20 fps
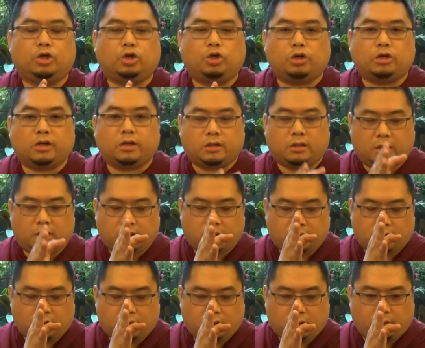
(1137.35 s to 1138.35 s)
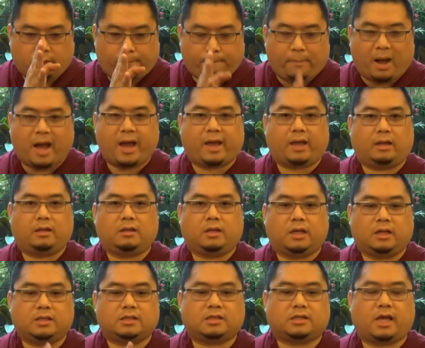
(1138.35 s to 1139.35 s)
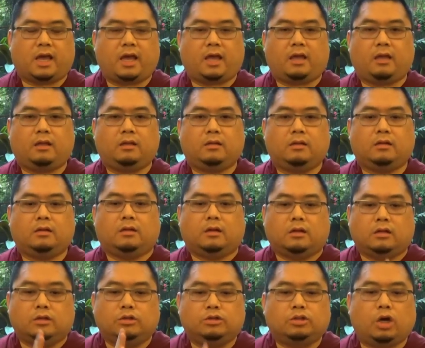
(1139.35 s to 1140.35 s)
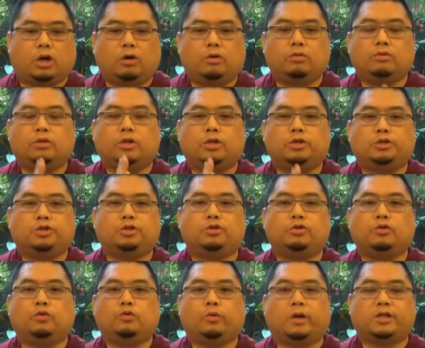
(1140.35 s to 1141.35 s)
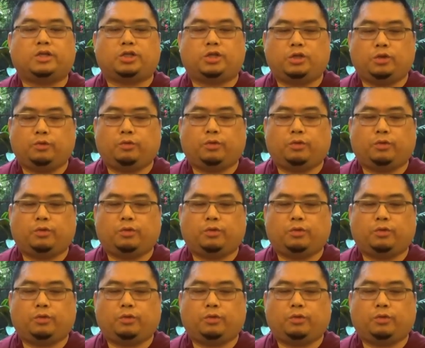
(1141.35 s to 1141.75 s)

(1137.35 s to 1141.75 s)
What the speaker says: good mind is saying, don't do what you